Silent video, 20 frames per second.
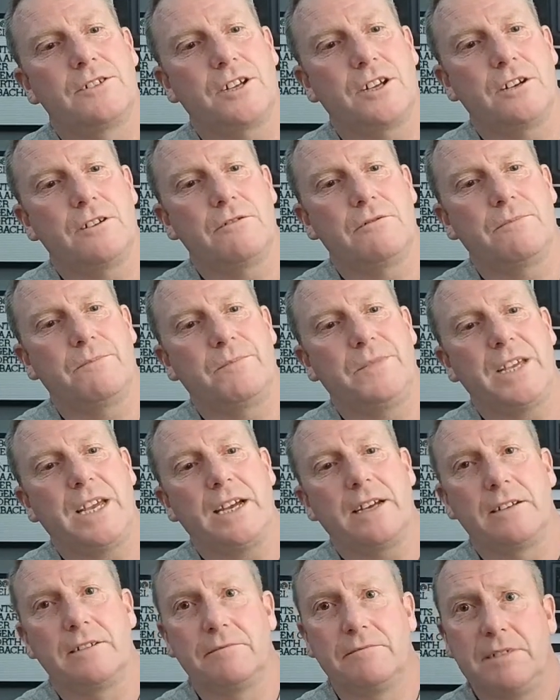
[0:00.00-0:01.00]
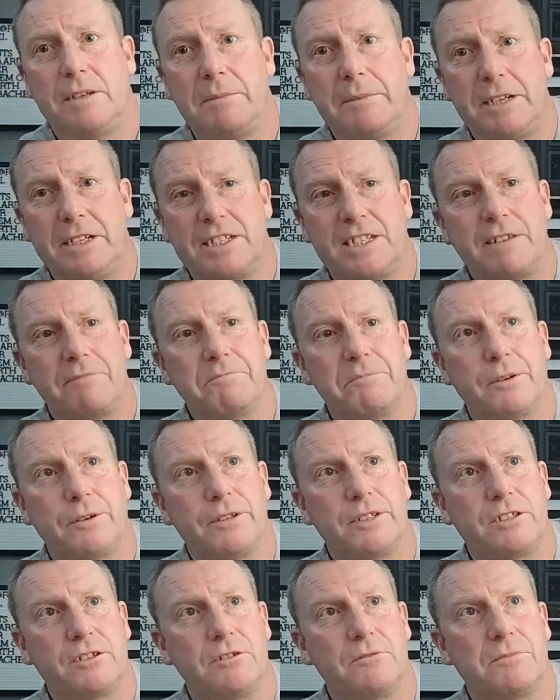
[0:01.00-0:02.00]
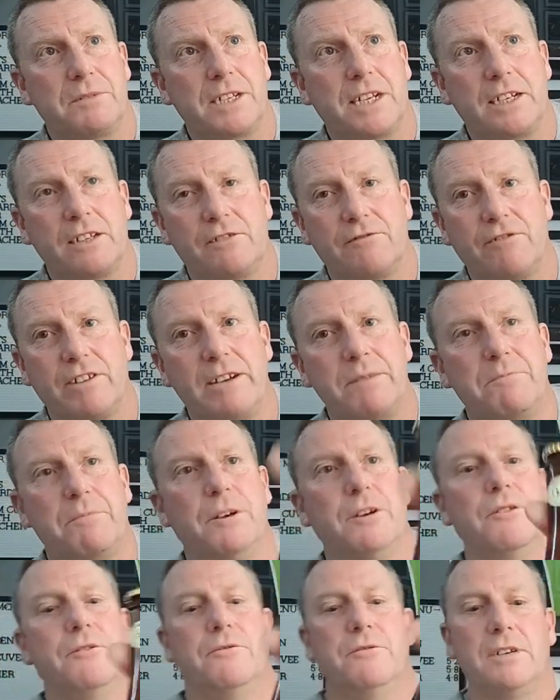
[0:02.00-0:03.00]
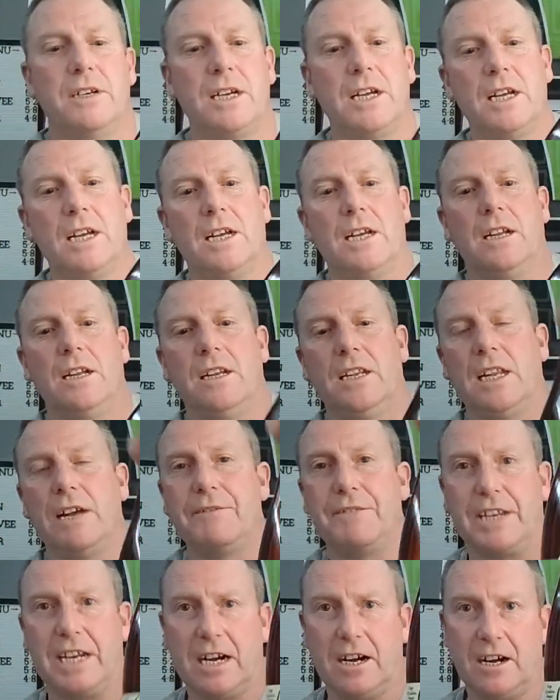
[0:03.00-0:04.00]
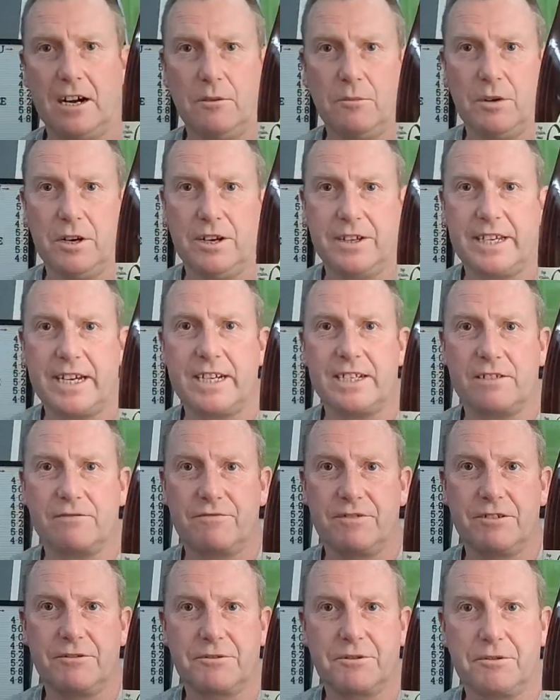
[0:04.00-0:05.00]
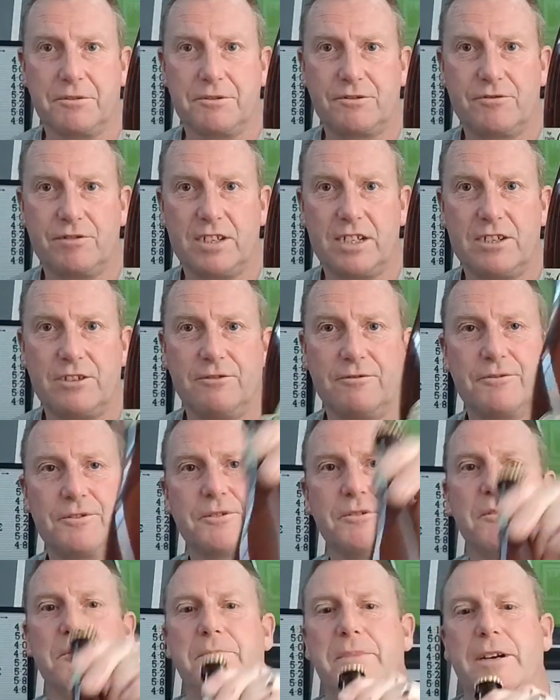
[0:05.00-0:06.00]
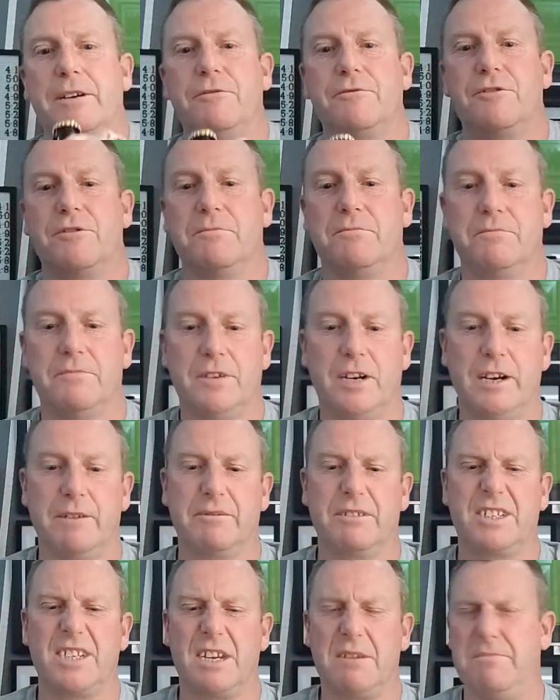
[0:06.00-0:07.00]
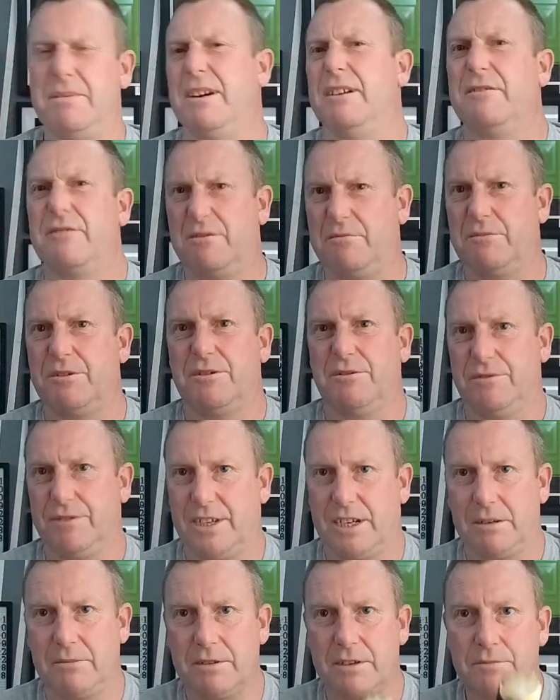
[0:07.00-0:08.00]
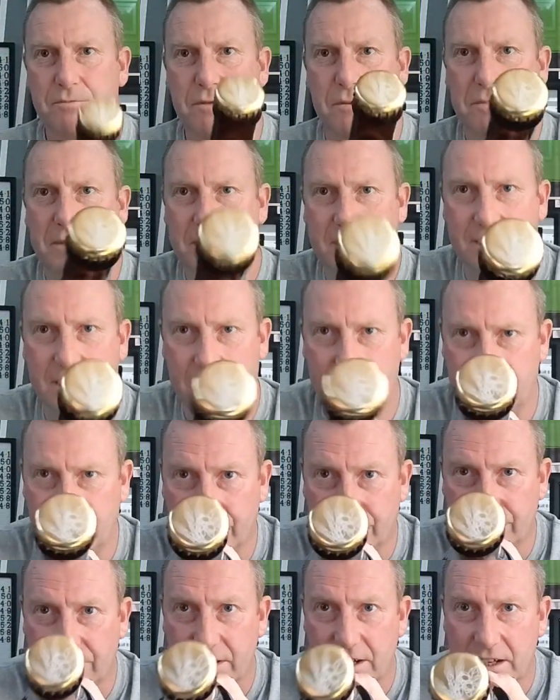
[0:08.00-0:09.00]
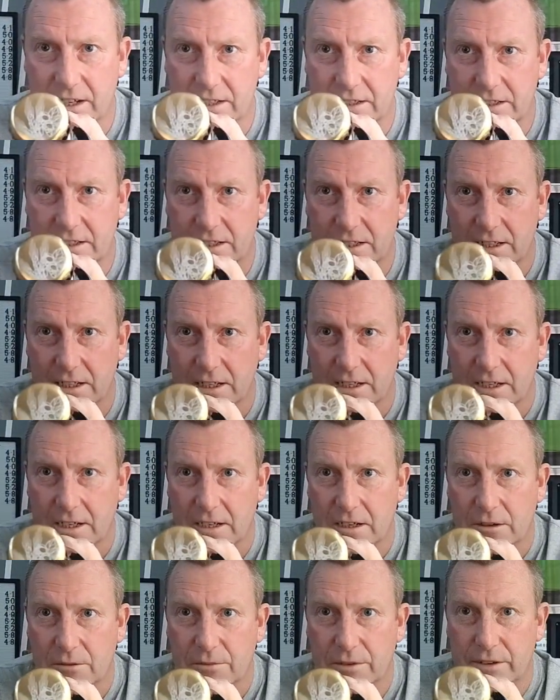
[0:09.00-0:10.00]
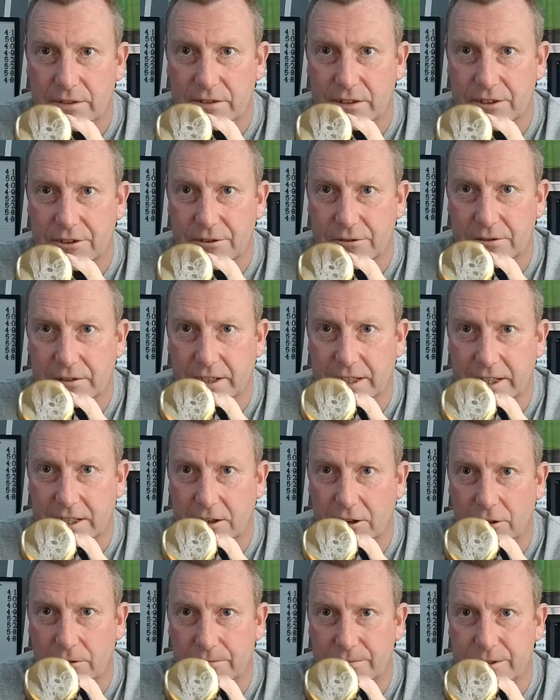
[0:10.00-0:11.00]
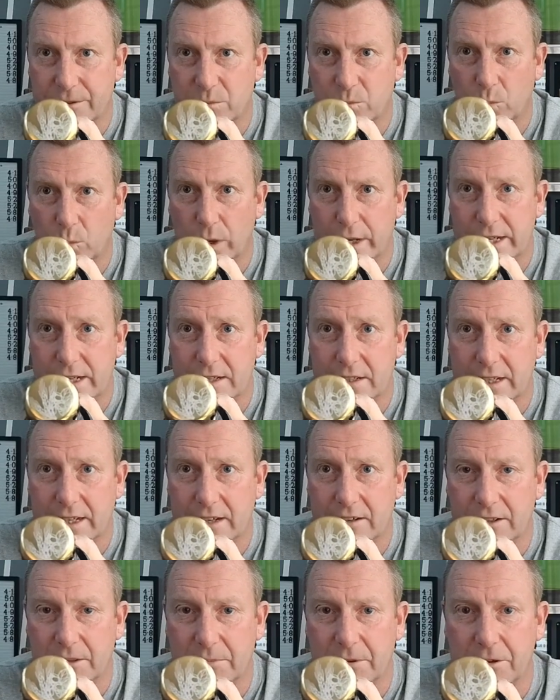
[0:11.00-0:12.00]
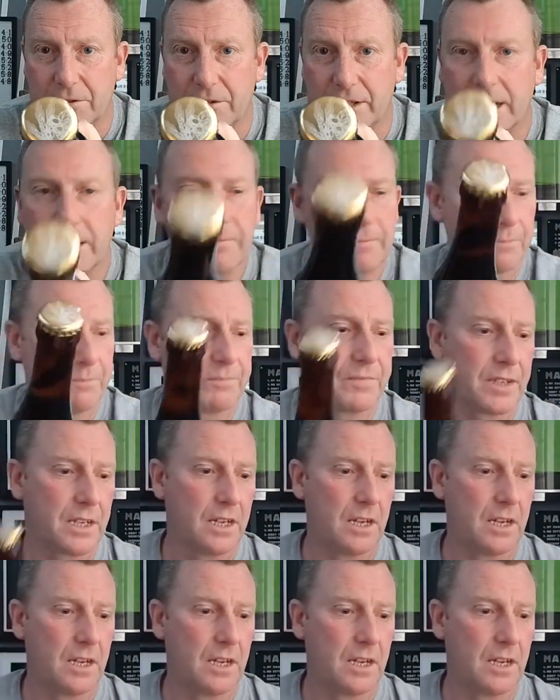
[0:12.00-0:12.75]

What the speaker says: So yeah, coming in at 7.2%. Great bottle. Love the artwork. That is a real sort of traditional sort of Belgium. I would say Belgium sort of thing, but it's probably the same for France. We've got sort of like hops and wheat and that on the bottle cap.